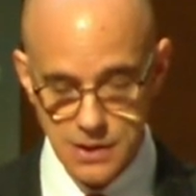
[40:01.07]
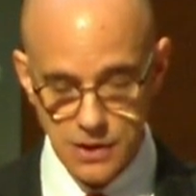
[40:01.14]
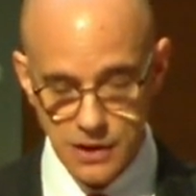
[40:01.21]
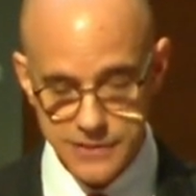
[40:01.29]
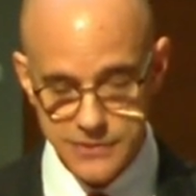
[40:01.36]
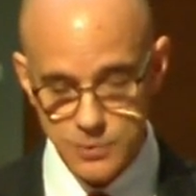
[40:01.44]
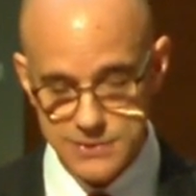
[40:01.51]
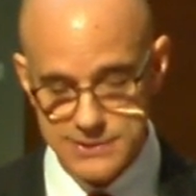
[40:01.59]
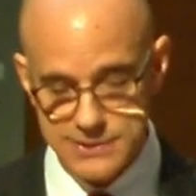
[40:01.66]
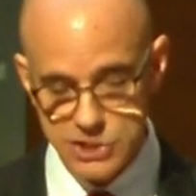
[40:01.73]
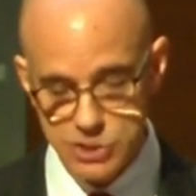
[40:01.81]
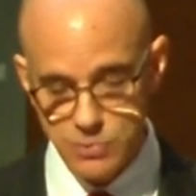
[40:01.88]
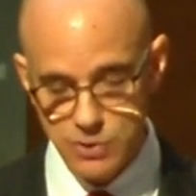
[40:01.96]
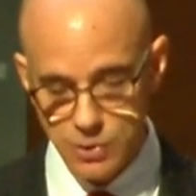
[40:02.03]

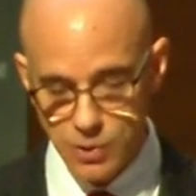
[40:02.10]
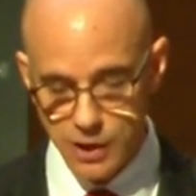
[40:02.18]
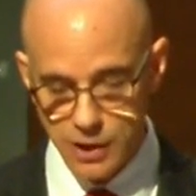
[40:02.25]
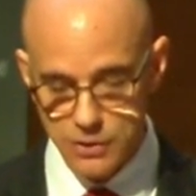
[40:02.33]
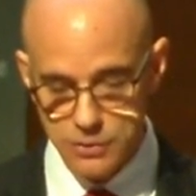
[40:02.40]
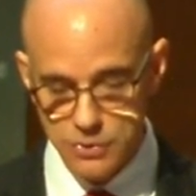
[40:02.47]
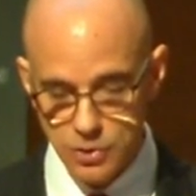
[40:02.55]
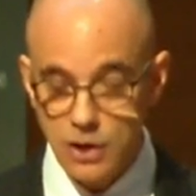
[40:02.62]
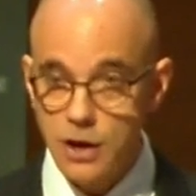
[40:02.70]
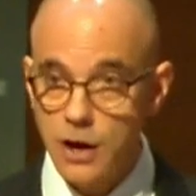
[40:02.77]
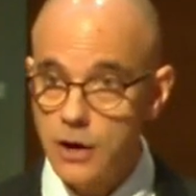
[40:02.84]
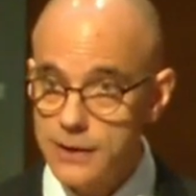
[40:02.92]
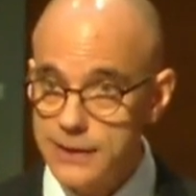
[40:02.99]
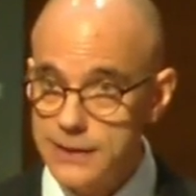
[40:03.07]
authorization required, or
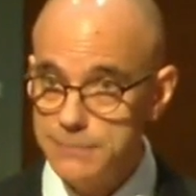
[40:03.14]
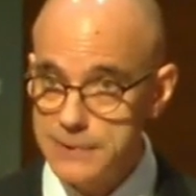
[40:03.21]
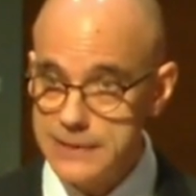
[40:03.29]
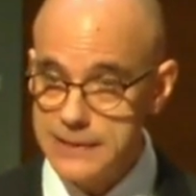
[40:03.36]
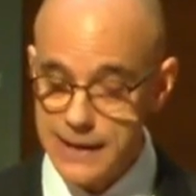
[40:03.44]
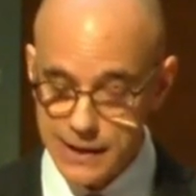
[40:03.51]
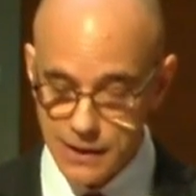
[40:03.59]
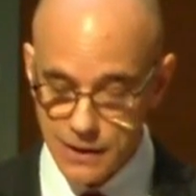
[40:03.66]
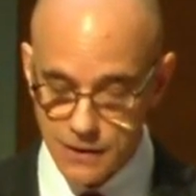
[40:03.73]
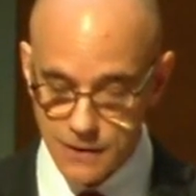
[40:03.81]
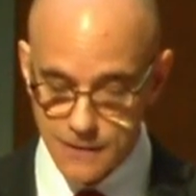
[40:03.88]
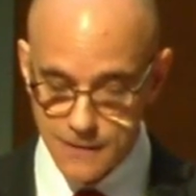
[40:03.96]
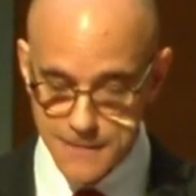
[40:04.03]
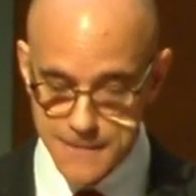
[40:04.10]

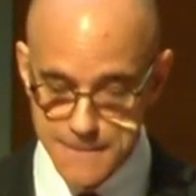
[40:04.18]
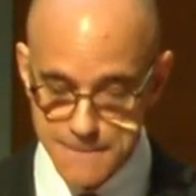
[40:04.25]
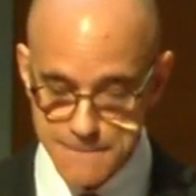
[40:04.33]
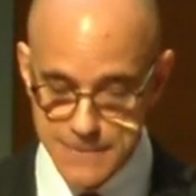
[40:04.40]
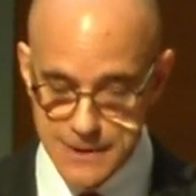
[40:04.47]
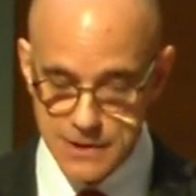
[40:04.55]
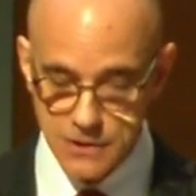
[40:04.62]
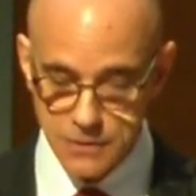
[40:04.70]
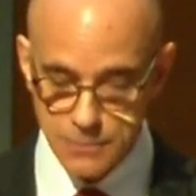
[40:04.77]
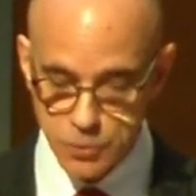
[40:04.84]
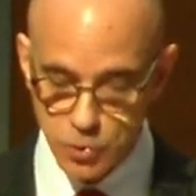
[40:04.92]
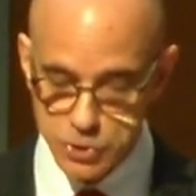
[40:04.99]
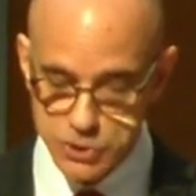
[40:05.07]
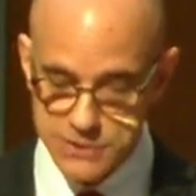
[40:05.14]
RNPAR,
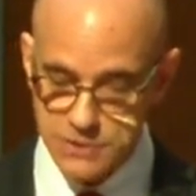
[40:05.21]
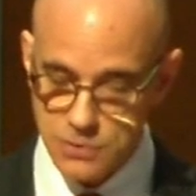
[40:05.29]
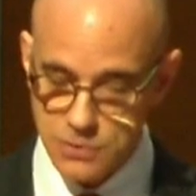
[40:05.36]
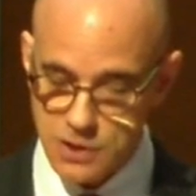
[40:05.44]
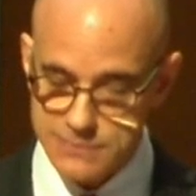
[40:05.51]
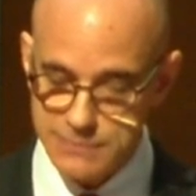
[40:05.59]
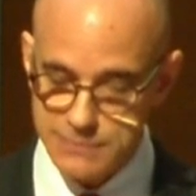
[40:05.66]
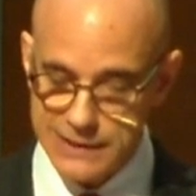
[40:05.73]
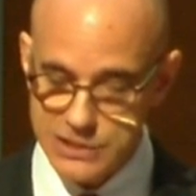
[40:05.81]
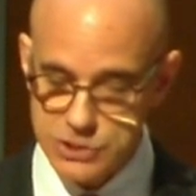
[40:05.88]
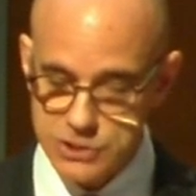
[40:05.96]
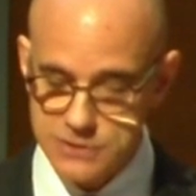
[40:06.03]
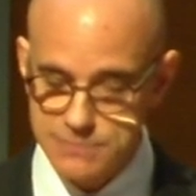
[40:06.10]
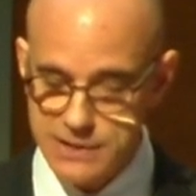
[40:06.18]
approaches across
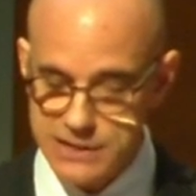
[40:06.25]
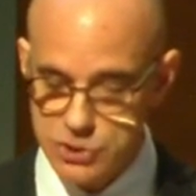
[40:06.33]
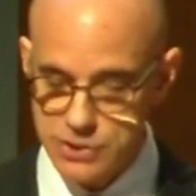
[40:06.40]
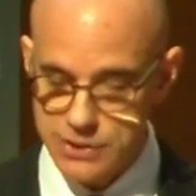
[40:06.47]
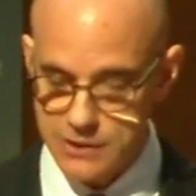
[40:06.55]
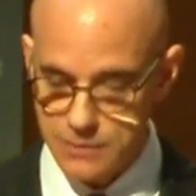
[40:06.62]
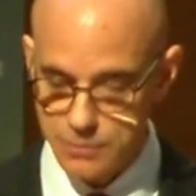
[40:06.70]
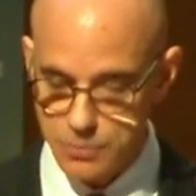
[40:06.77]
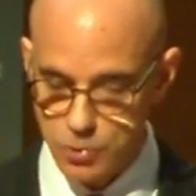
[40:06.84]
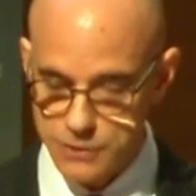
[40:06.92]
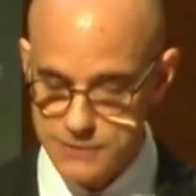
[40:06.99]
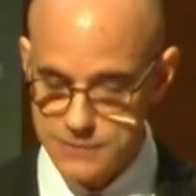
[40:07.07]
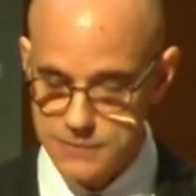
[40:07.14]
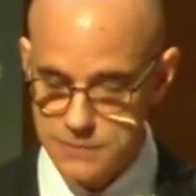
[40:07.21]
Malaysia's major
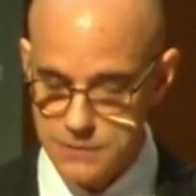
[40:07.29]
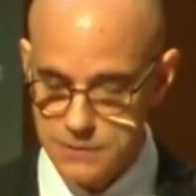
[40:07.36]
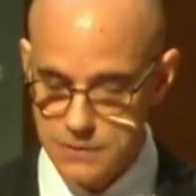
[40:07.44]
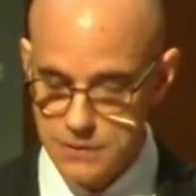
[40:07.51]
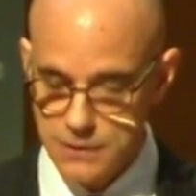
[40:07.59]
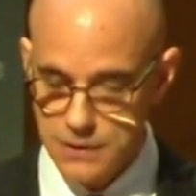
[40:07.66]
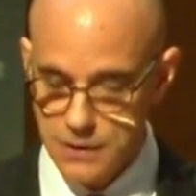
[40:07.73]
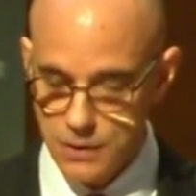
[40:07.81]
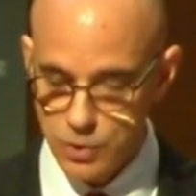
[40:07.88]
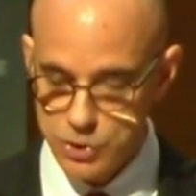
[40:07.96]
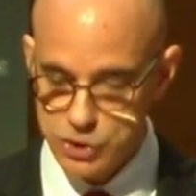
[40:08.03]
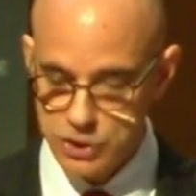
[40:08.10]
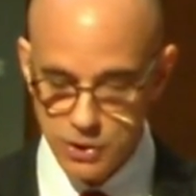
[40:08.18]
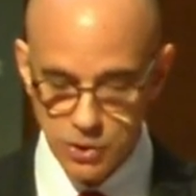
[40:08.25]
airports,
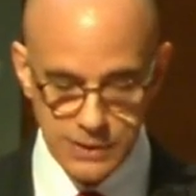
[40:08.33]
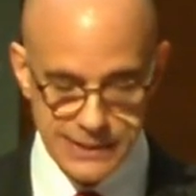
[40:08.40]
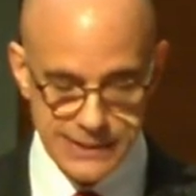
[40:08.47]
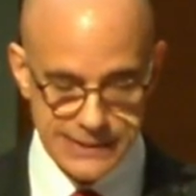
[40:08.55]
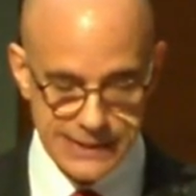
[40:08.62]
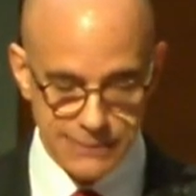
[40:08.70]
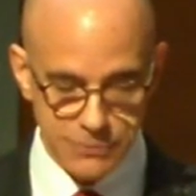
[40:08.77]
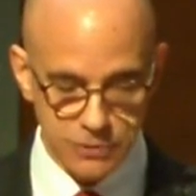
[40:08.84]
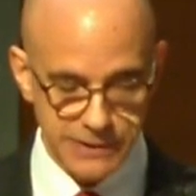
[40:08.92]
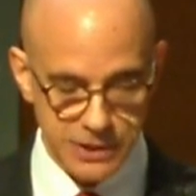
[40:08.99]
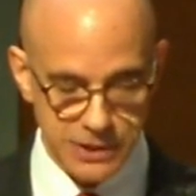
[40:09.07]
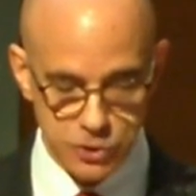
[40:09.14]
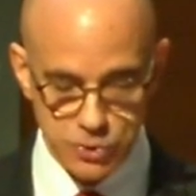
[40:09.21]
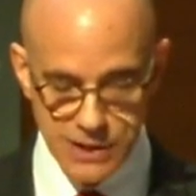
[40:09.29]
which not only enabled
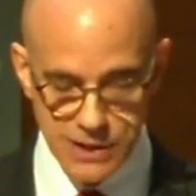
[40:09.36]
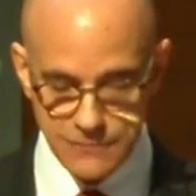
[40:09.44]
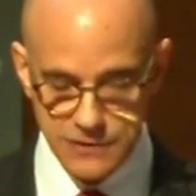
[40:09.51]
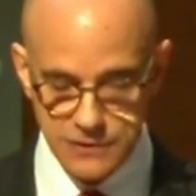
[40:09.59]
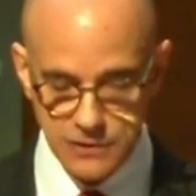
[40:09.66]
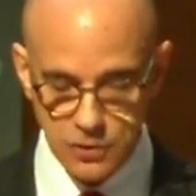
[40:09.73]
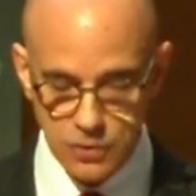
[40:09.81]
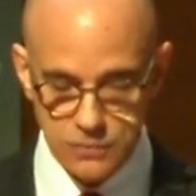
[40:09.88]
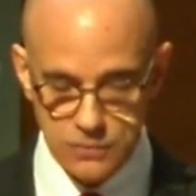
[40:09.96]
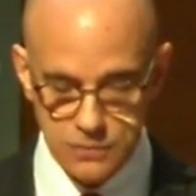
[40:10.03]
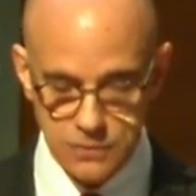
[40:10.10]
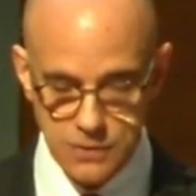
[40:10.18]
better traffic flow